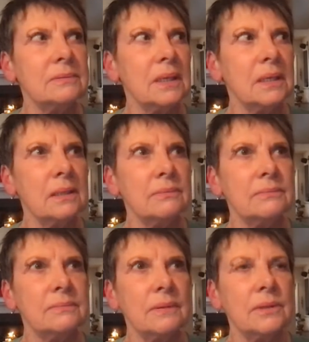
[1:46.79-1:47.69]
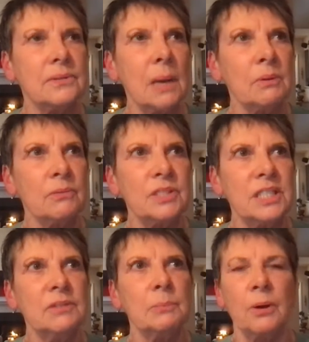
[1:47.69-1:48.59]
a couple of
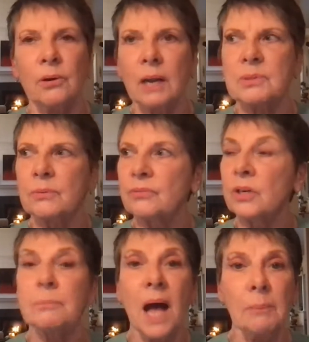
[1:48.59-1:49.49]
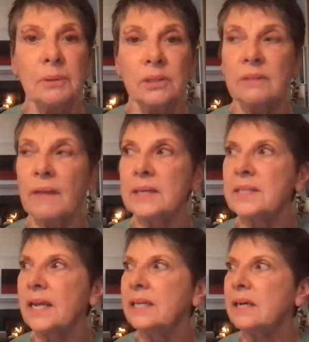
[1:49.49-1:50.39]
TV programs that were very popular in that
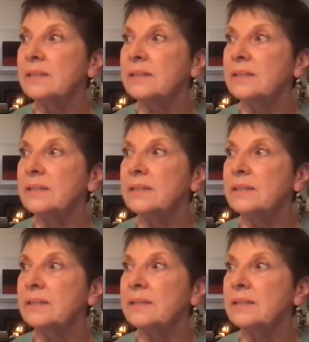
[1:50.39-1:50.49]
day.